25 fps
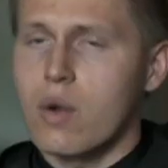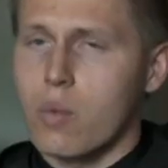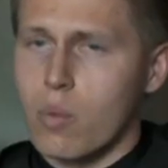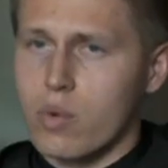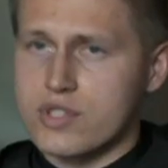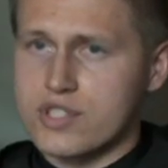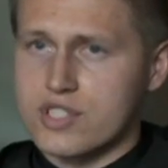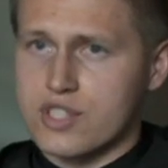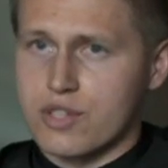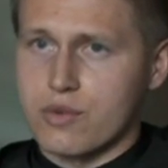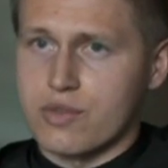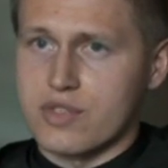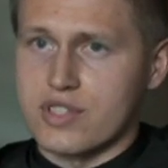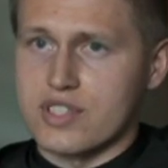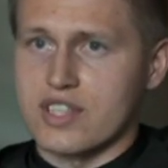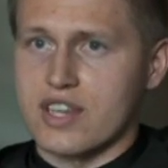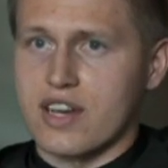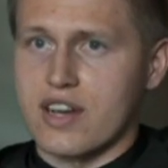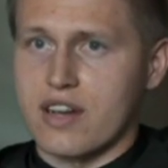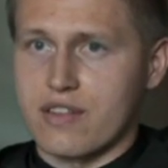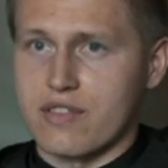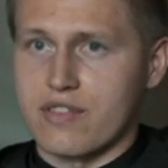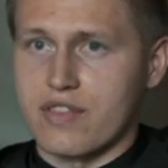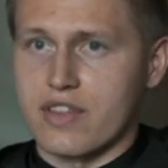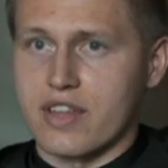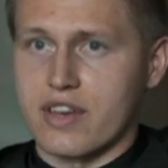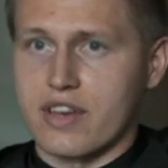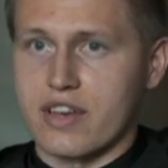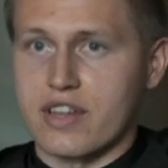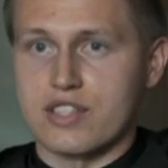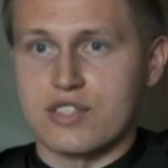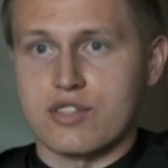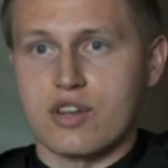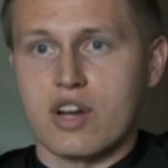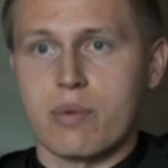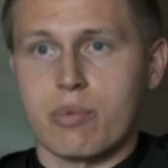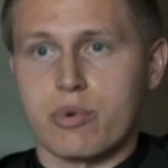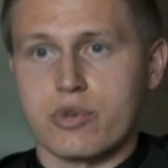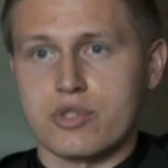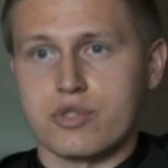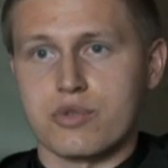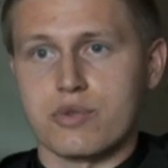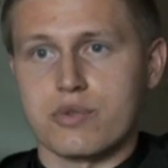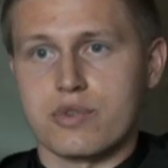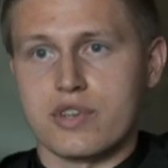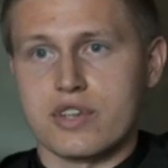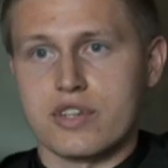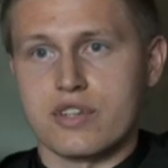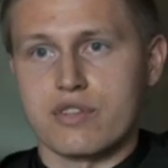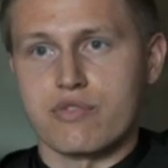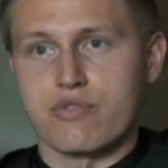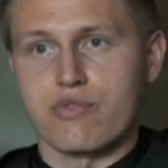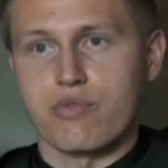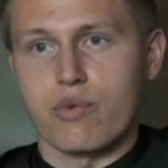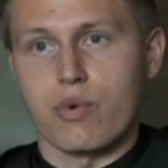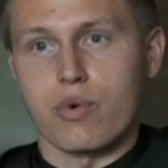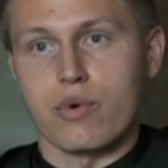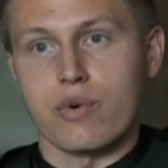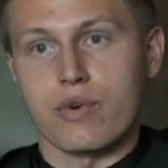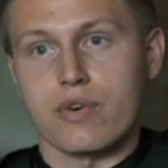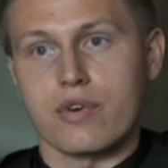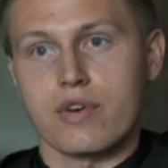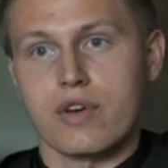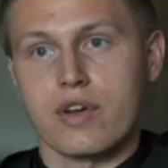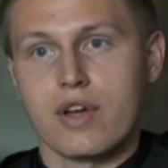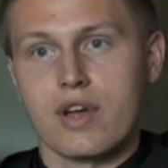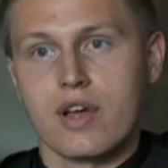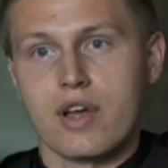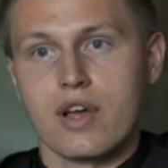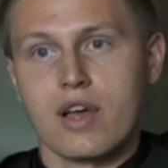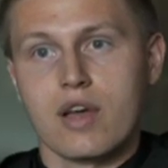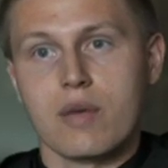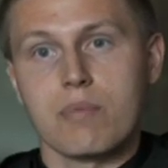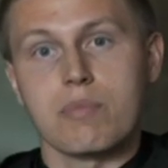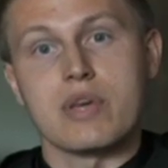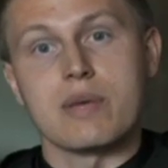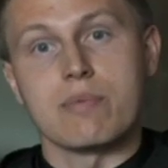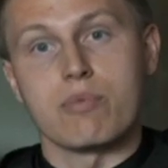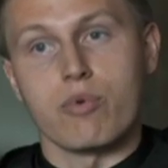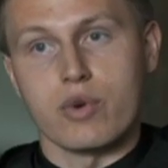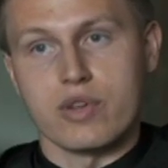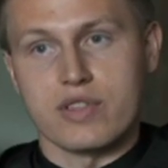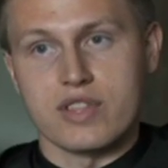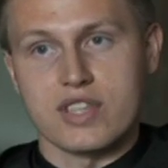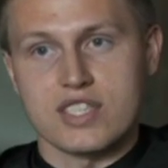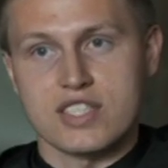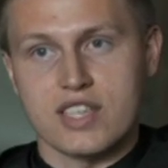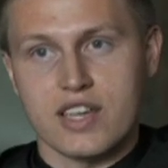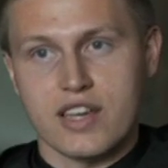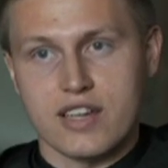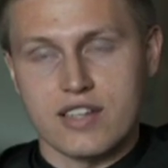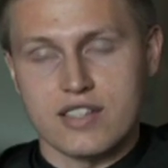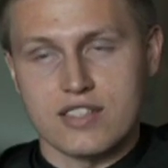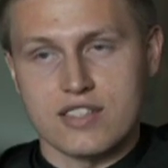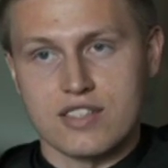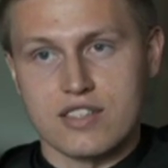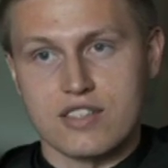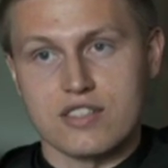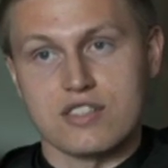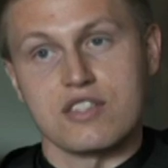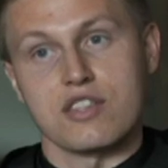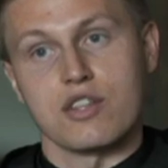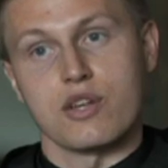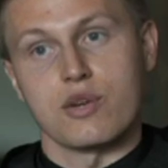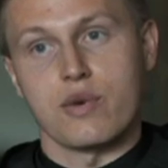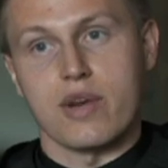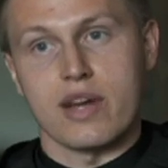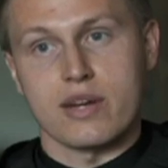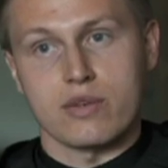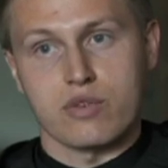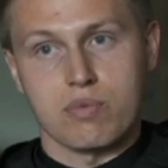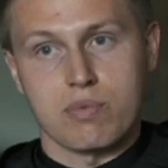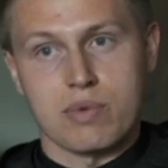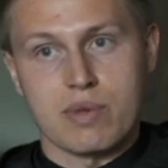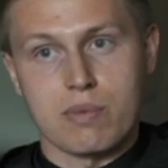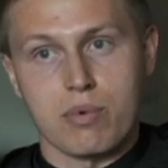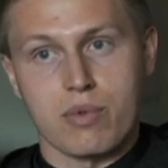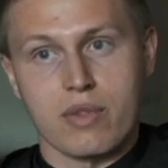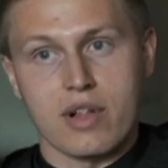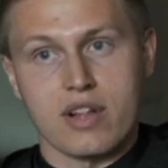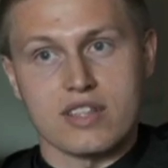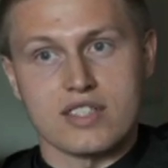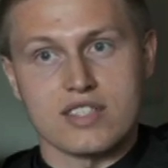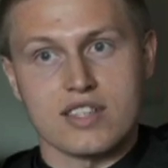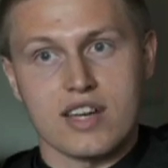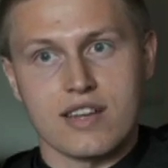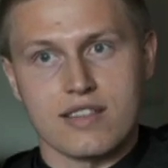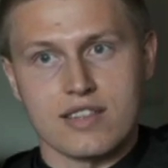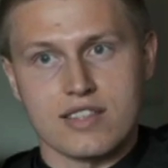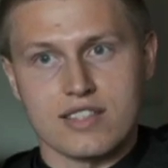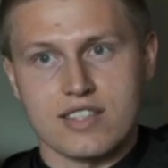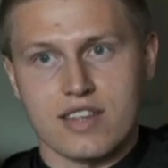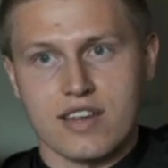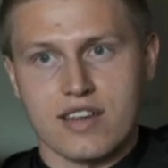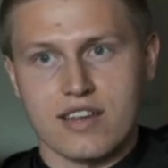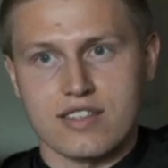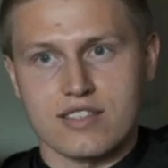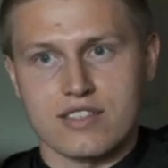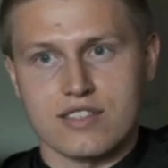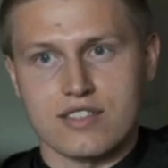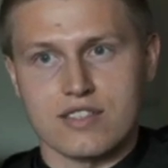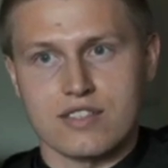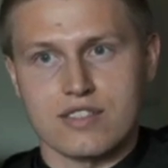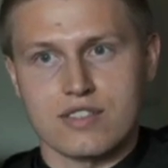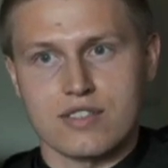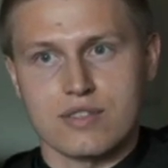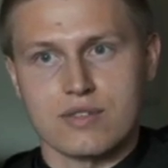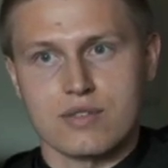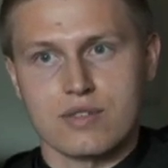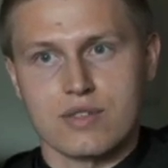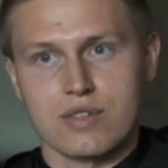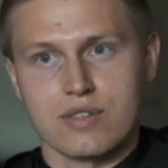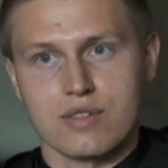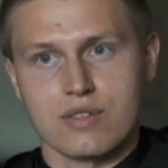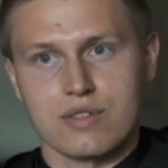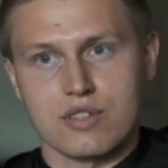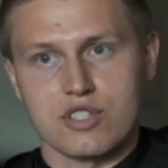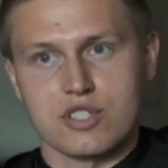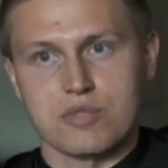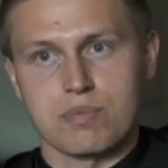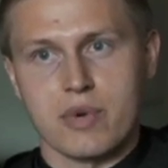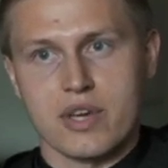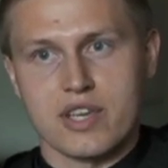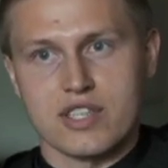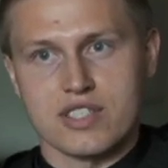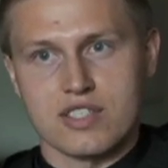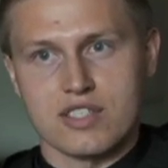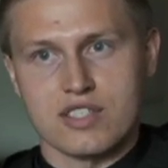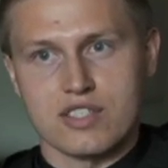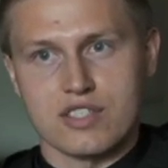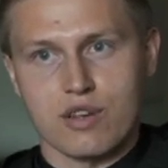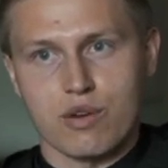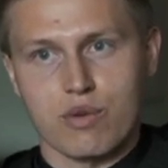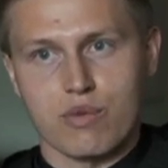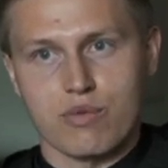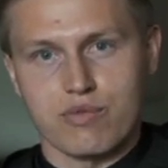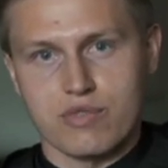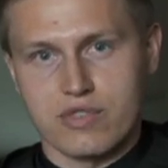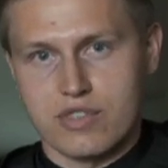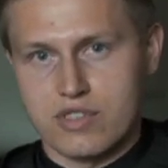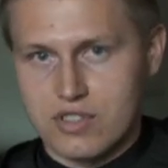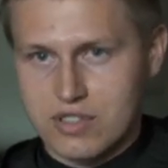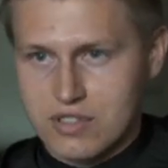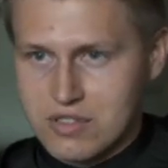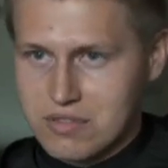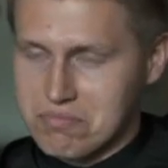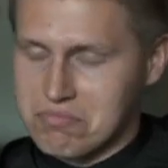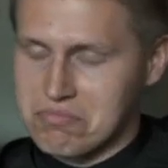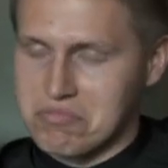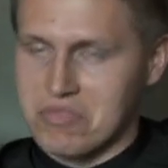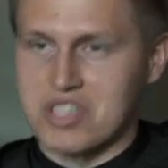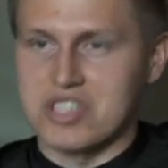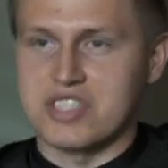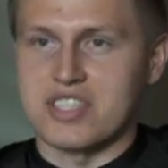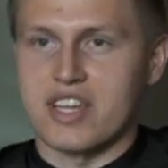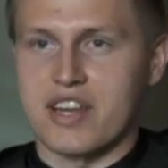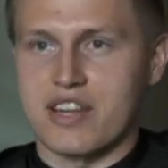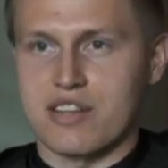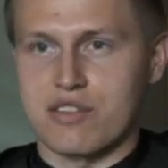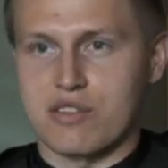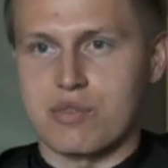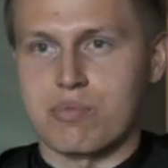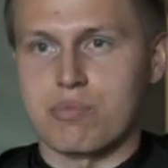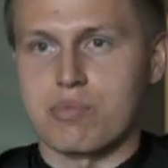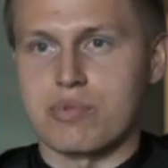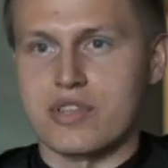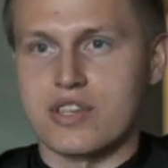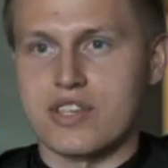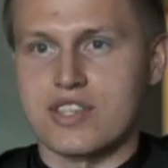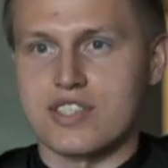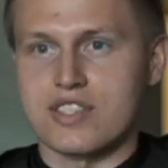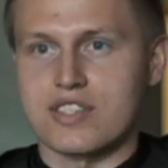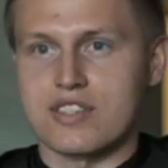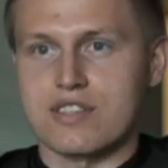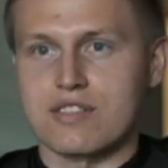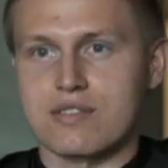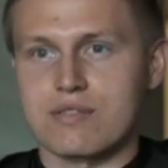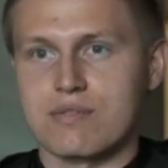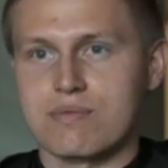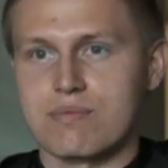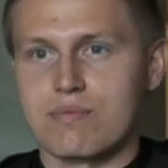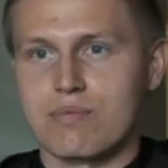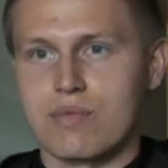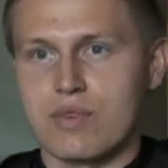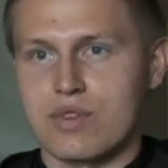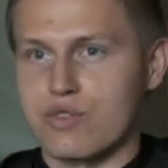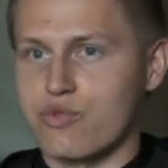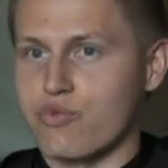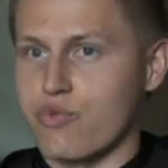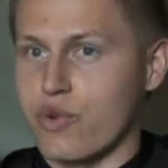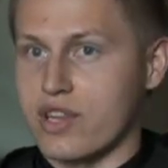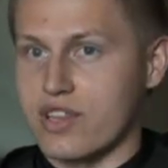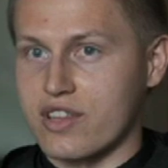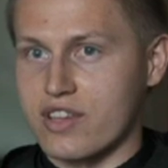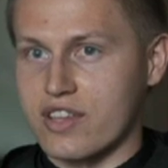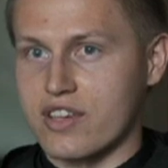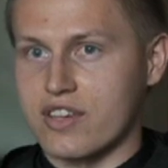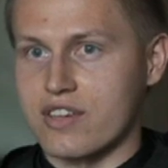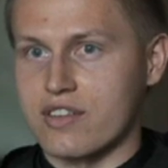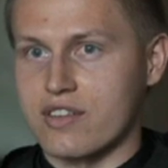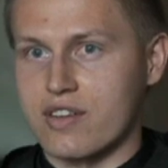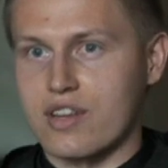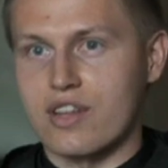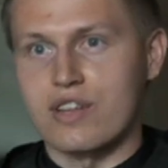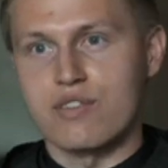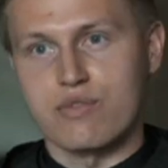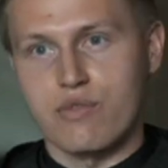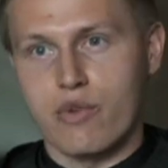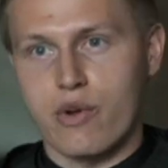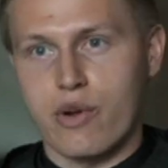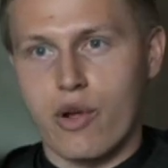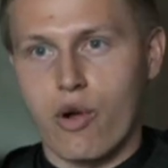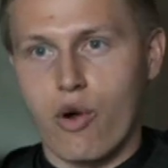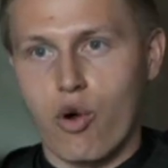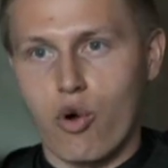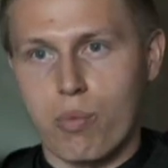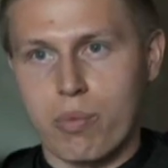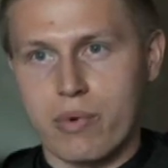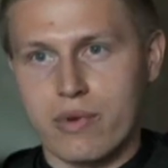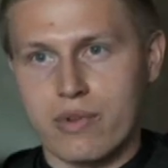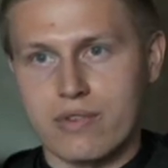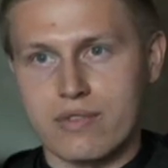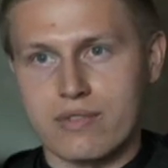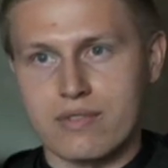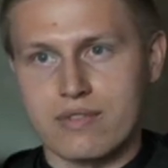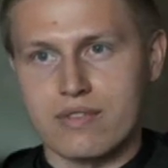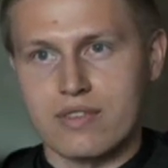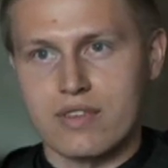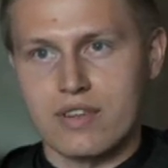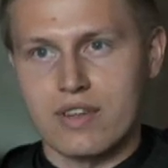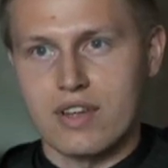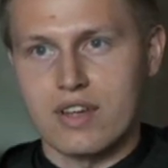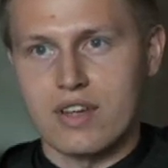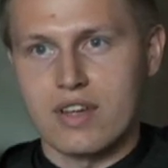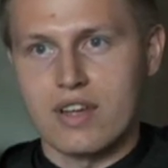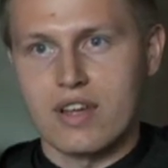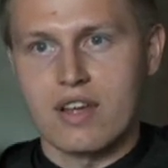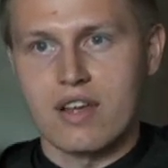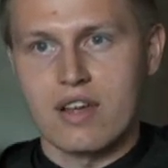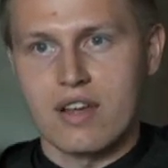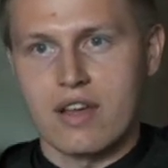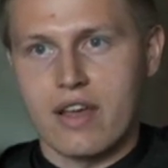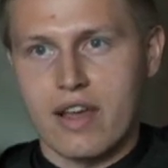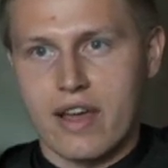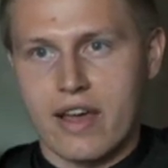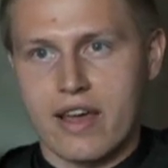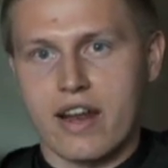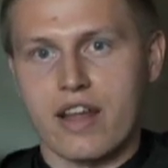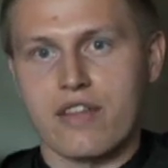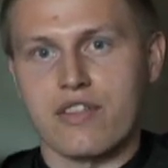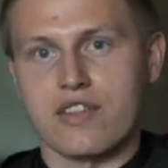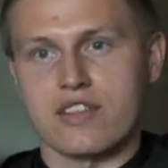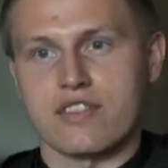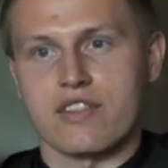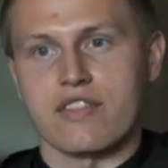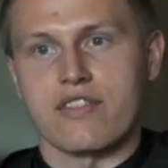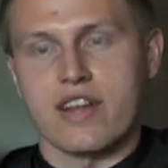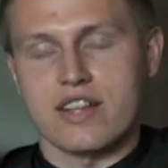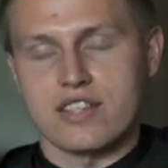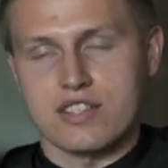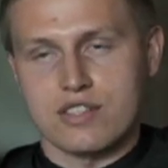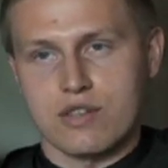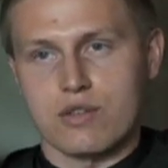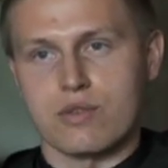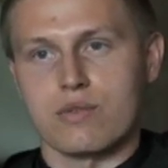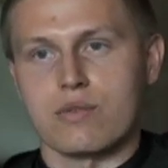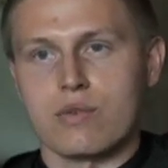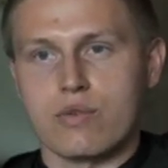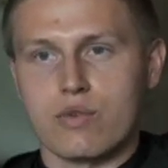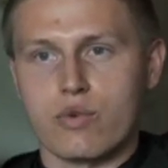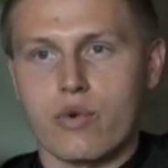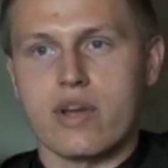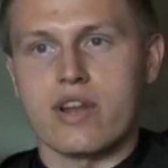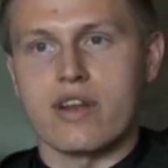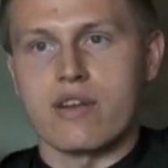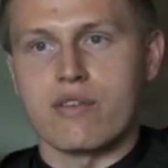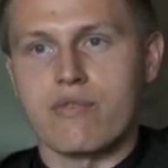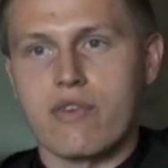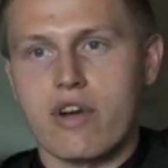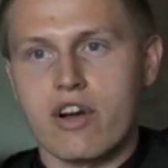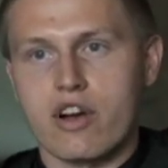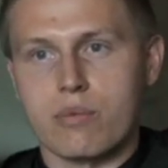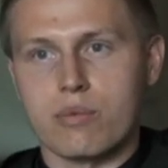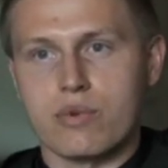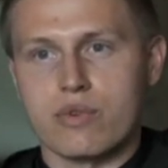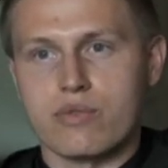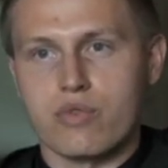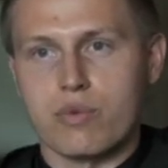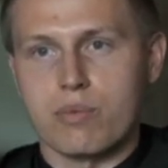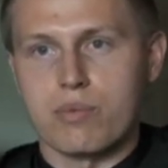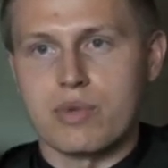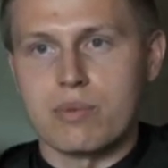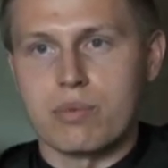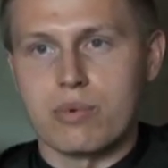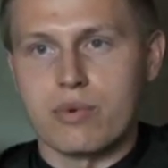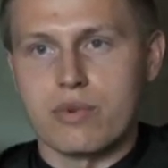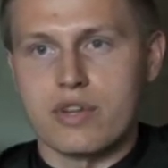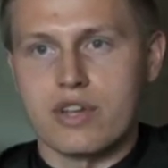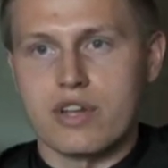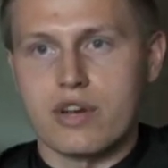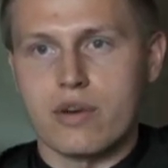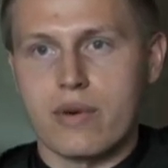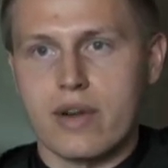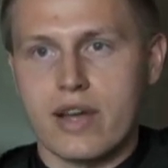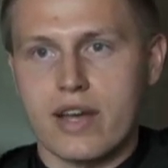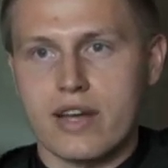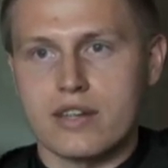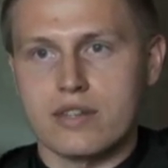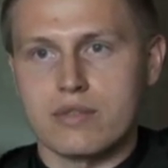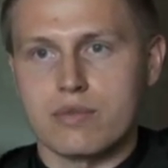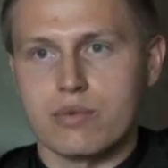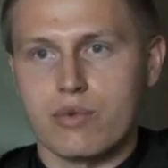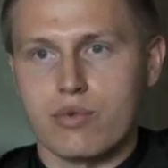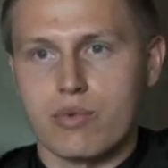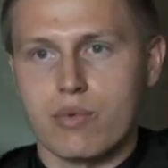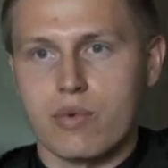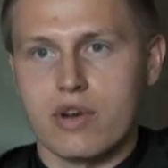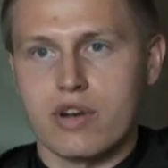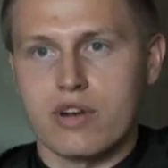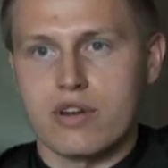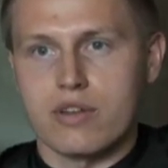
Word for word: Once they're inside, then it's an opportunity for people in the sciences to interact with people outside the sciences. The space itself is aesthetically pleasing, it's friendly, it's very open, and I think that that's a great environment for people to interact with one